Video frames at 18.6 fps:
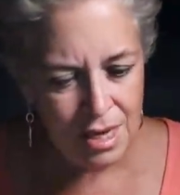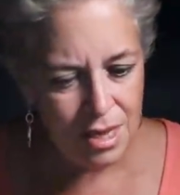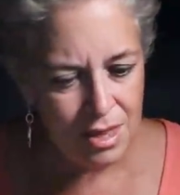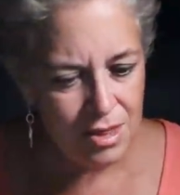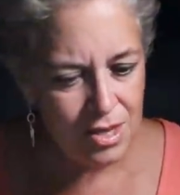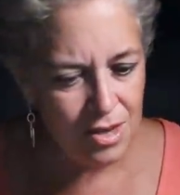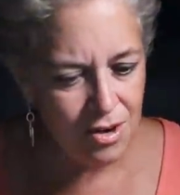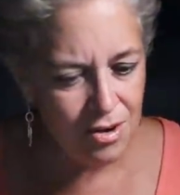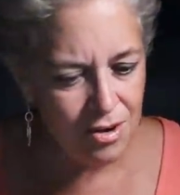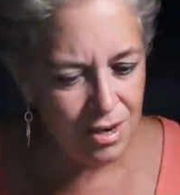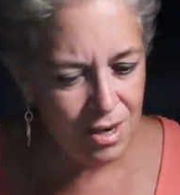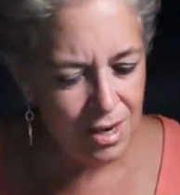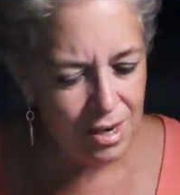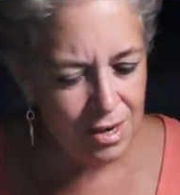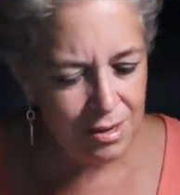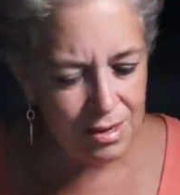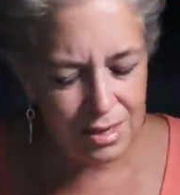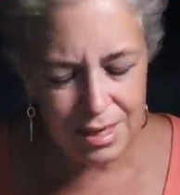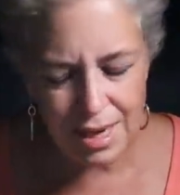
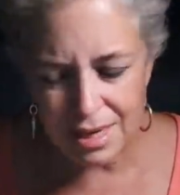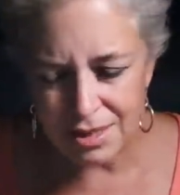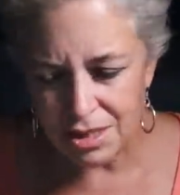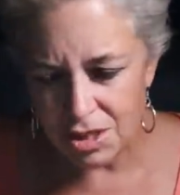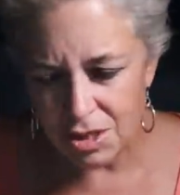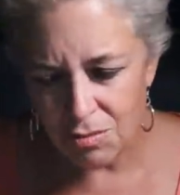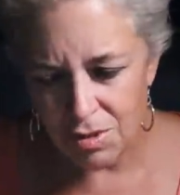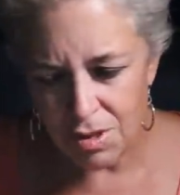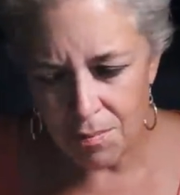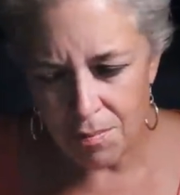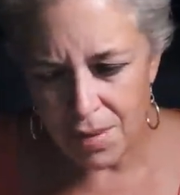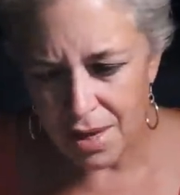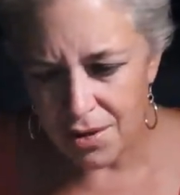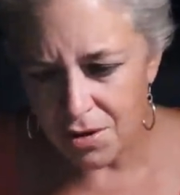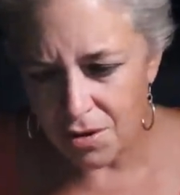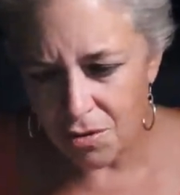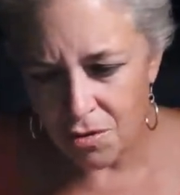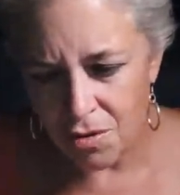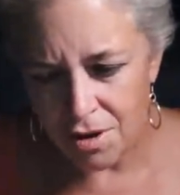This has to do with a
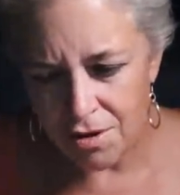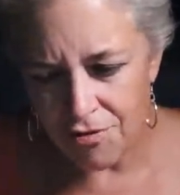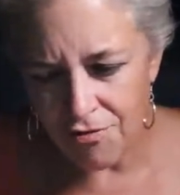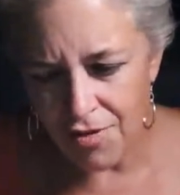mother or a